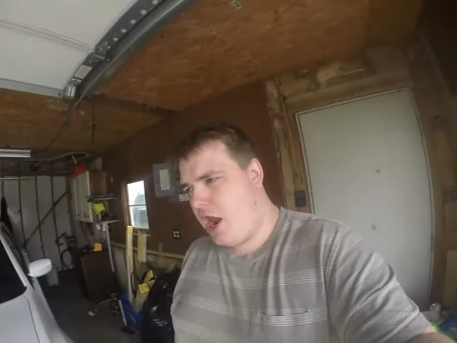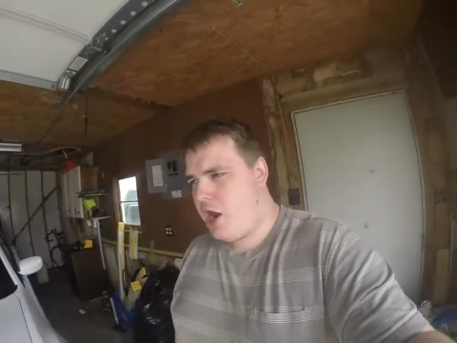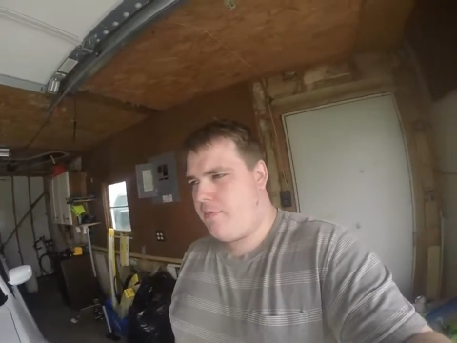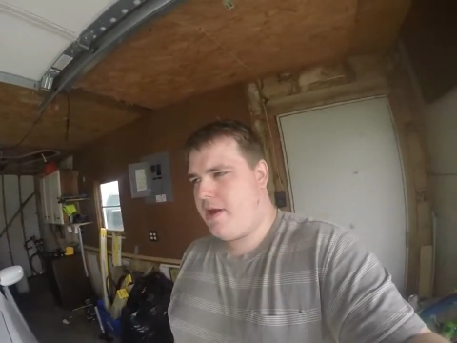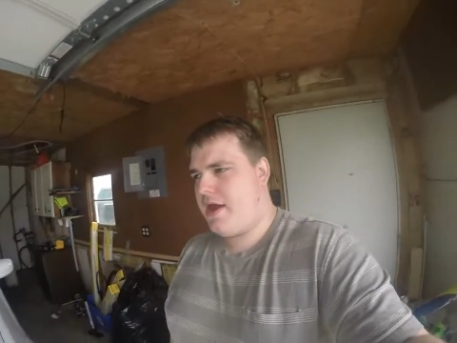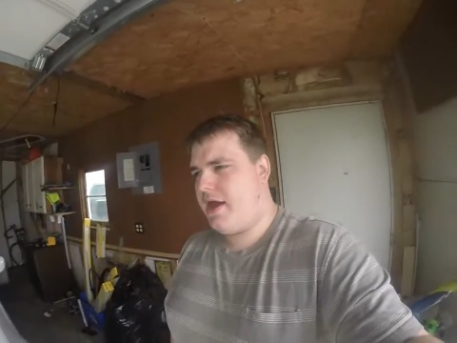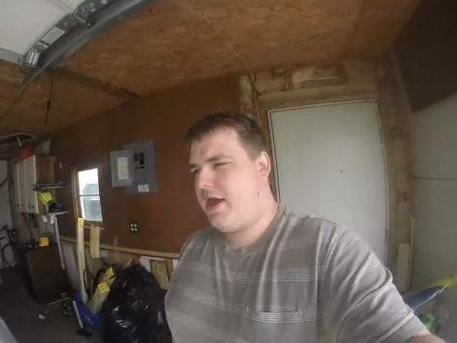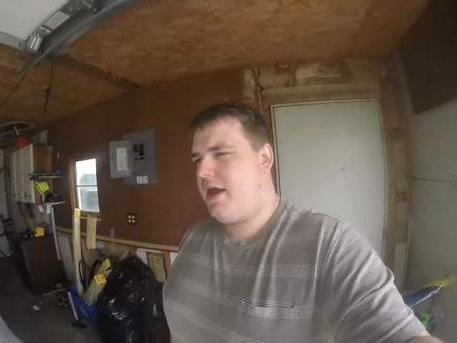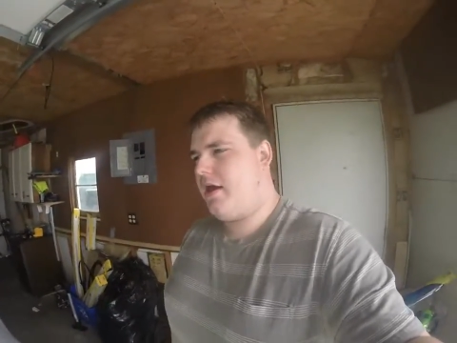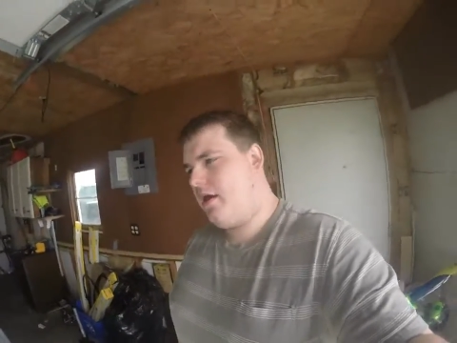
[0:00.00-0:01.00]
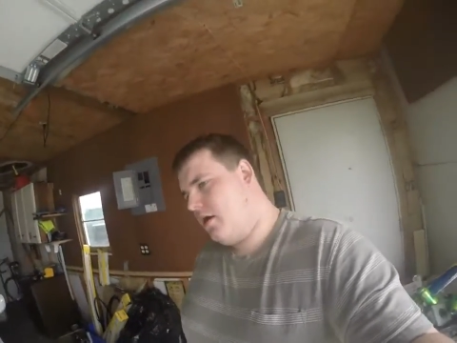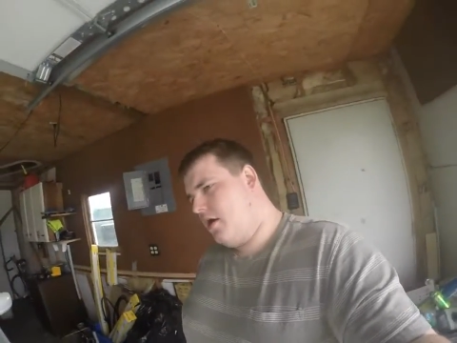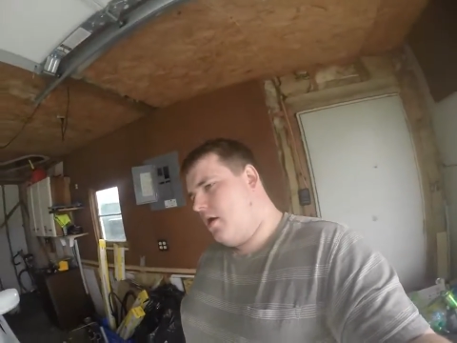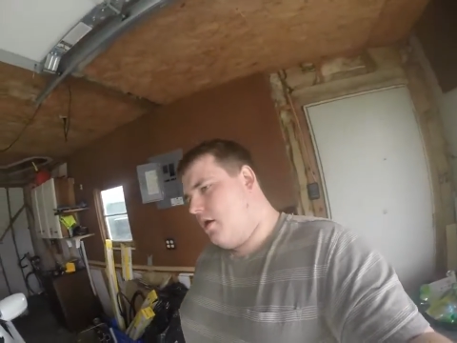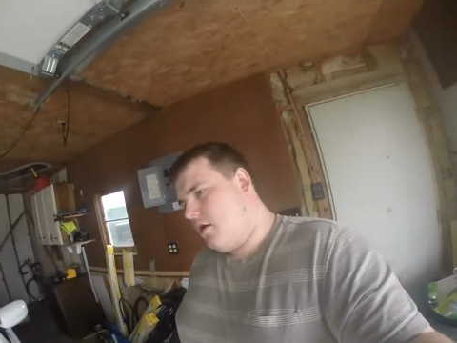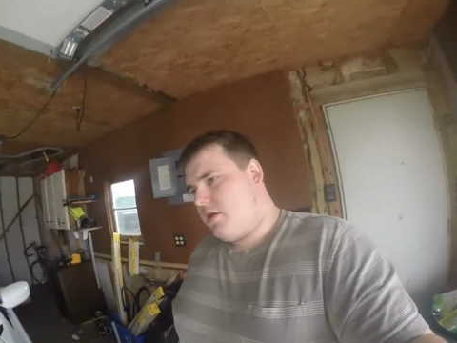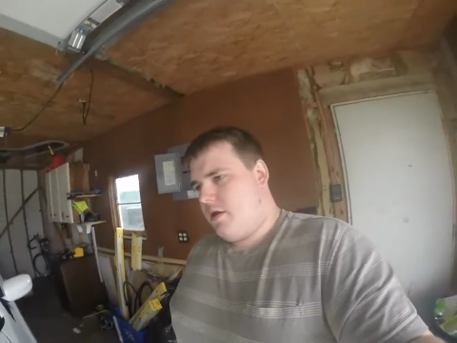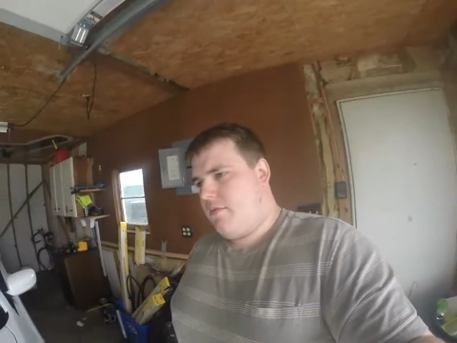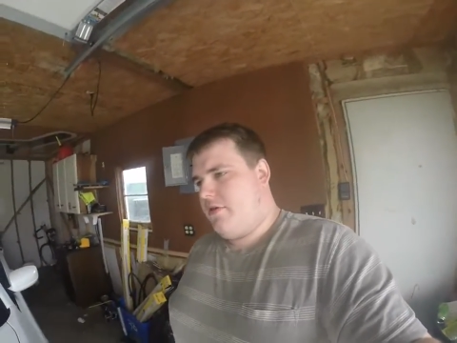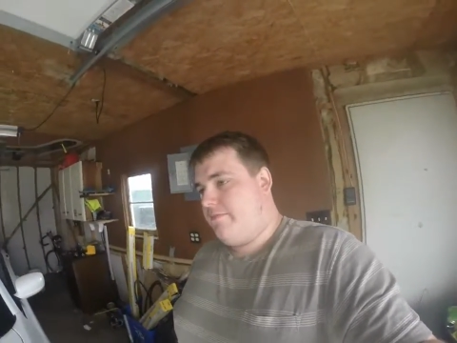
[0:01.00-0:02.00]
airbag,
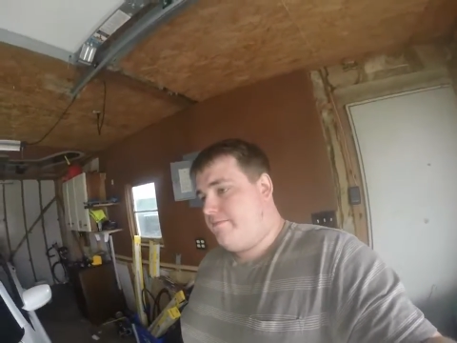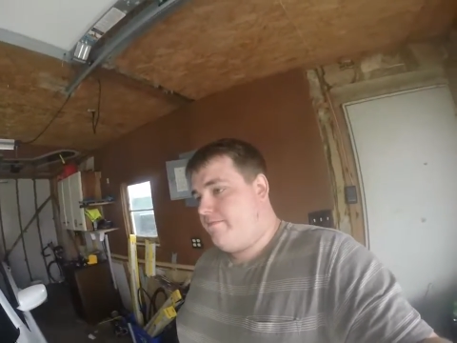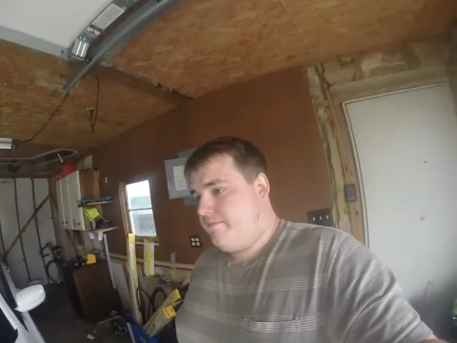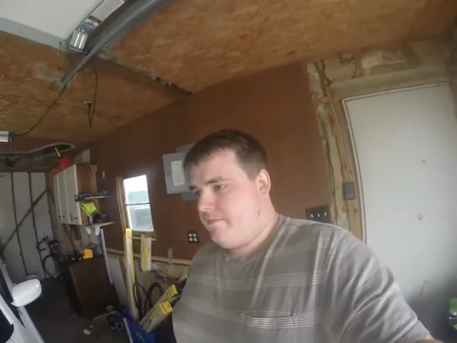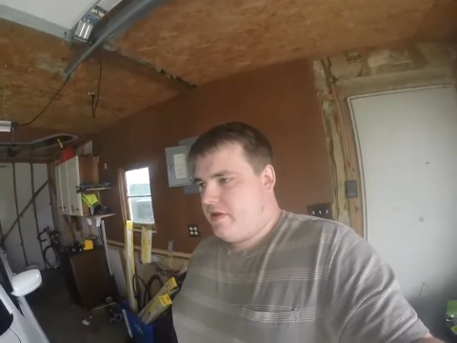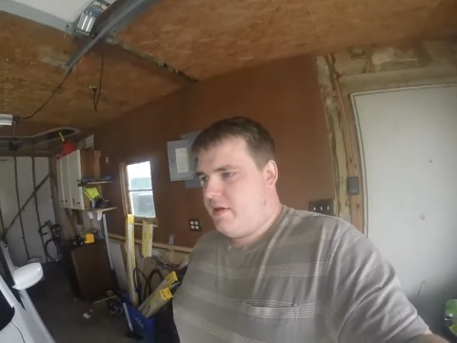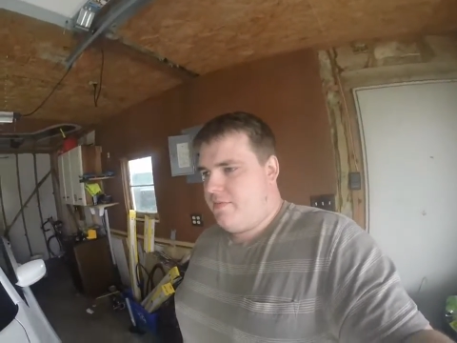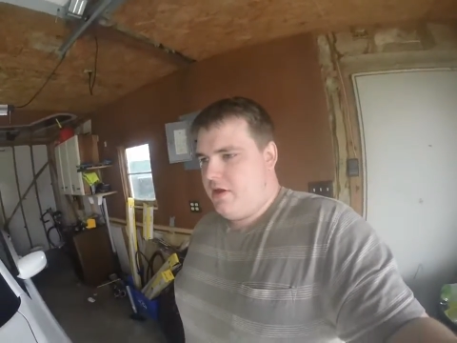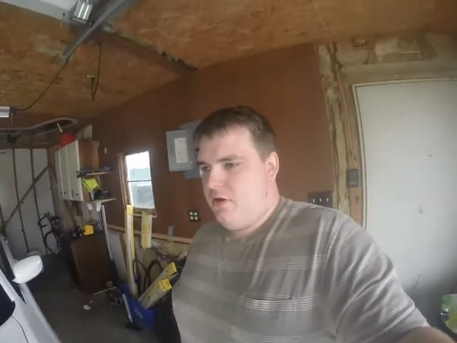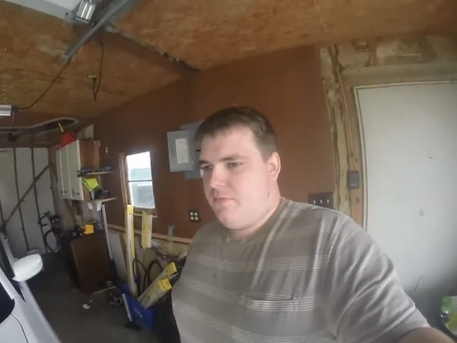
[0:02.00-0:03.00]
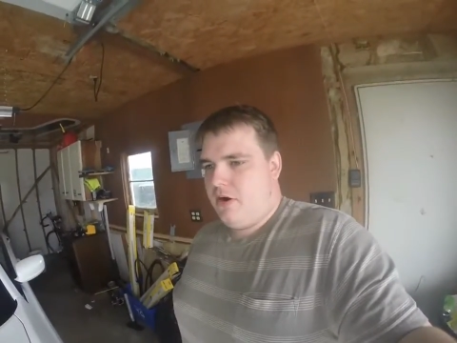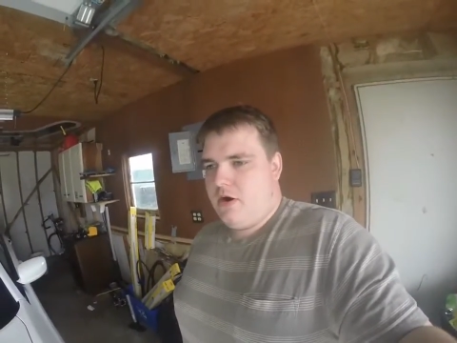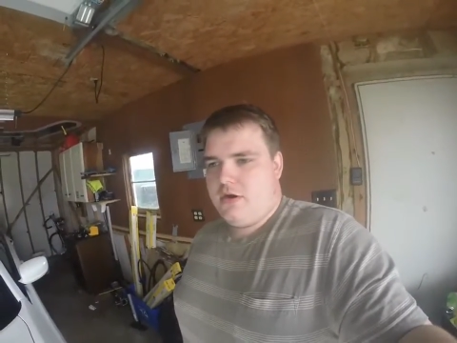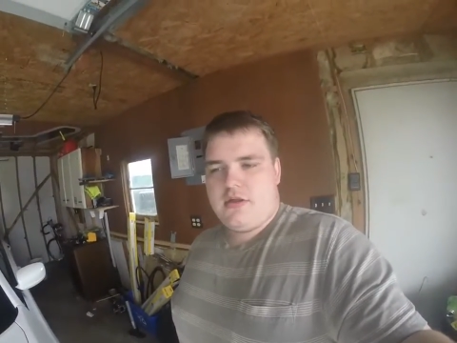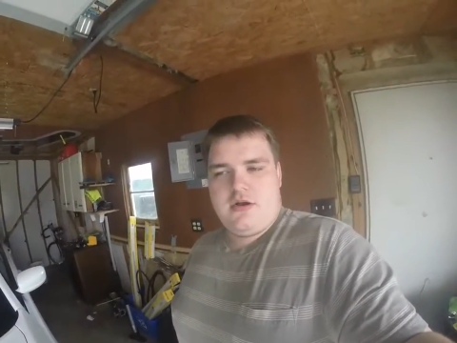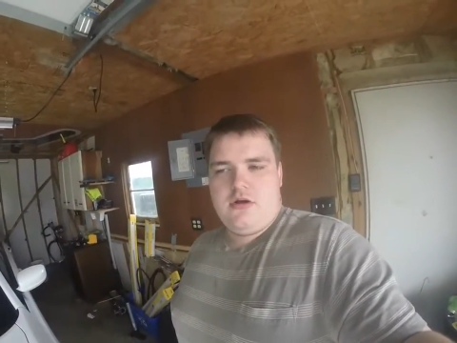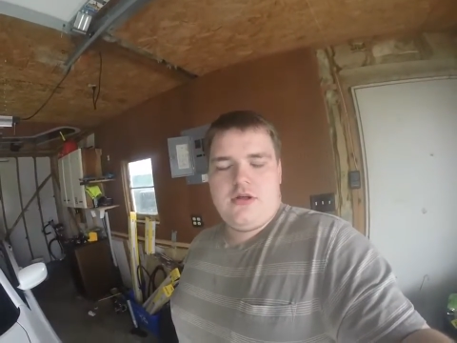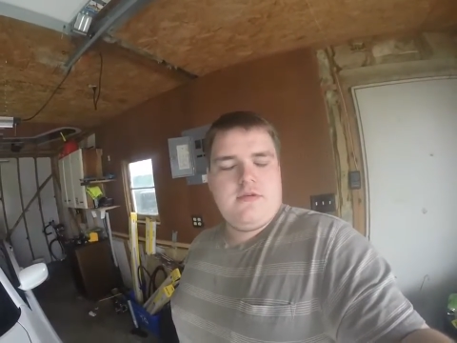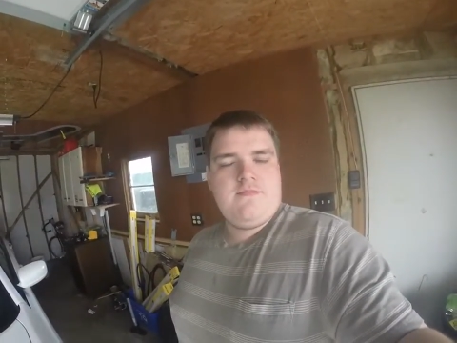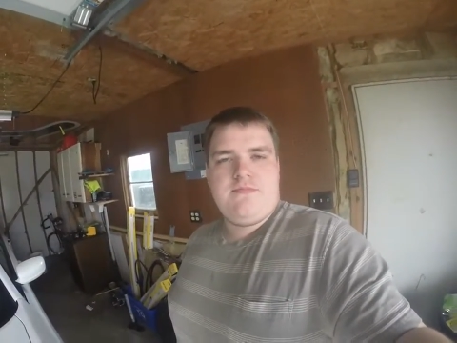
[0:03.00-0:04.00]
some of the CPU parts, and all
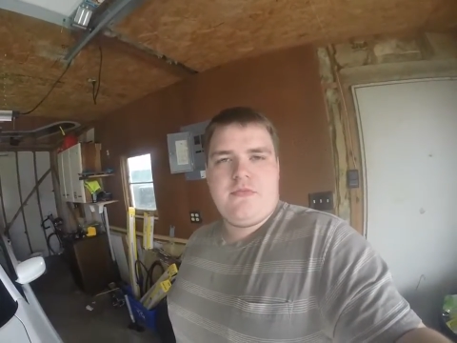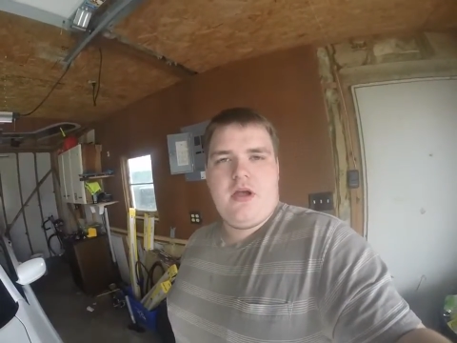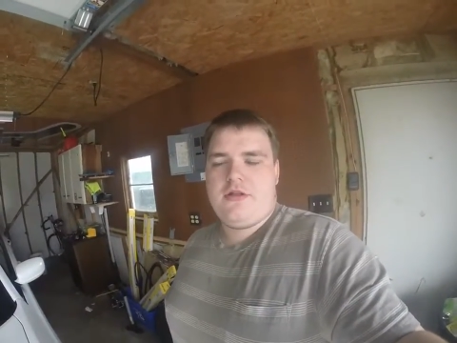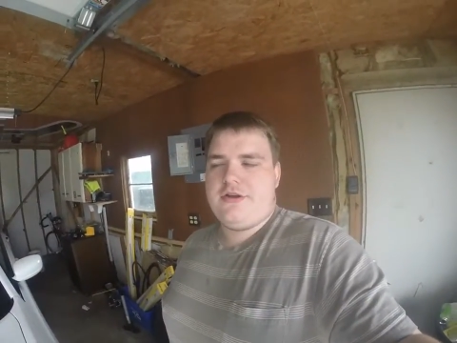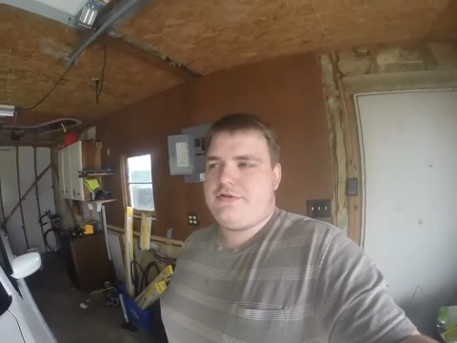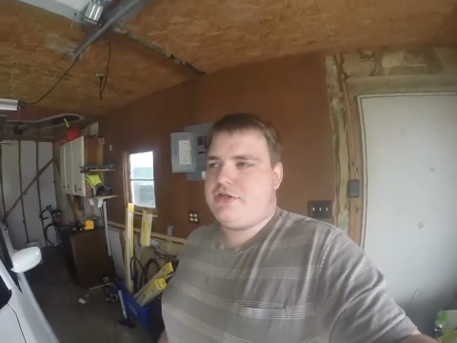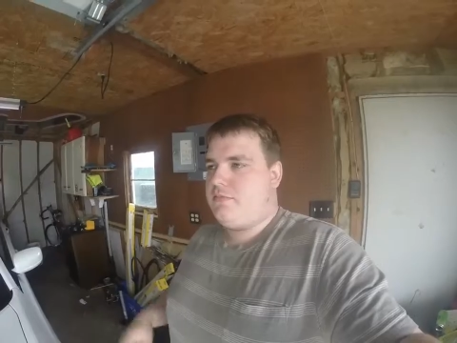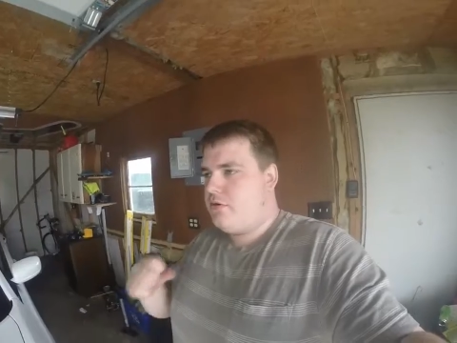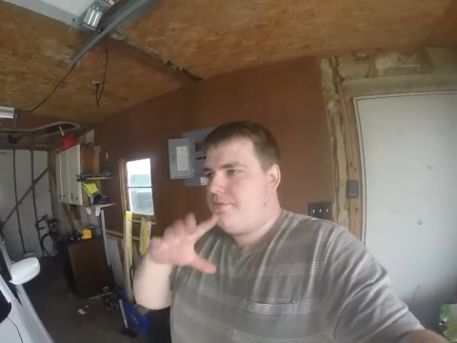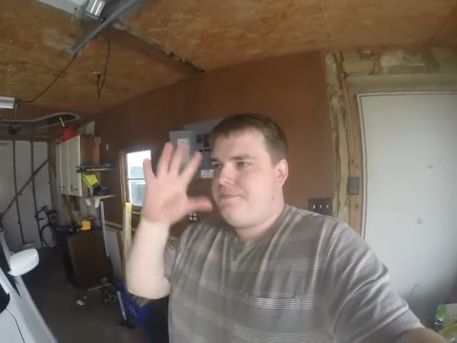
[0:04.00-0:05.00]
the other jumbo,